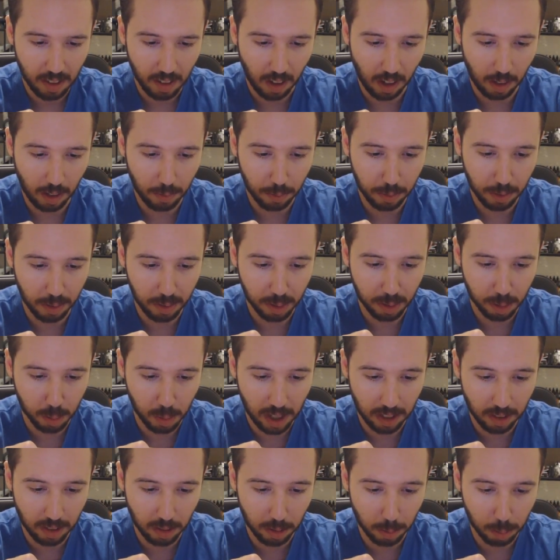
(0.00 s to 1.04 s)
Harmful if
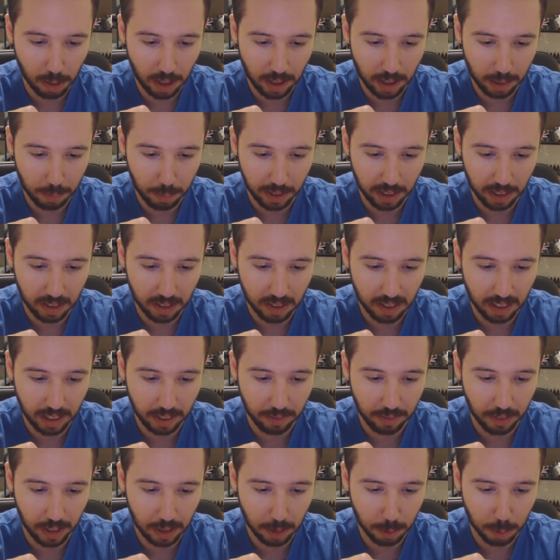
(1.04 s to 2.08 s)
swallowed. Product may
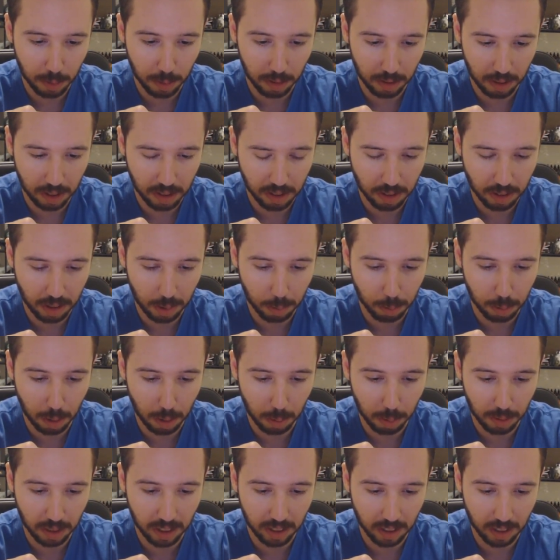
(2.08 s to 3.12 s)
contain vegetable glycerin,
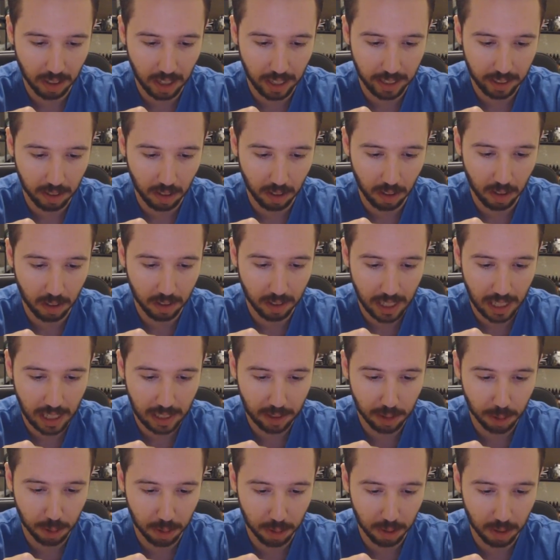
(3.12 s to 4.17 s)
propylene glycol,
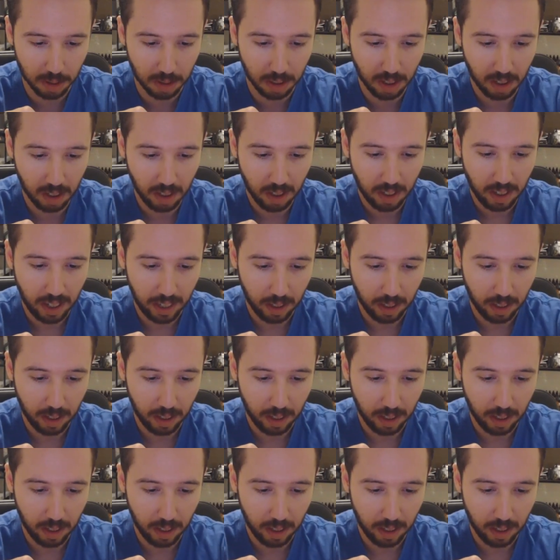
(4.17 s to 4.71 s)
natural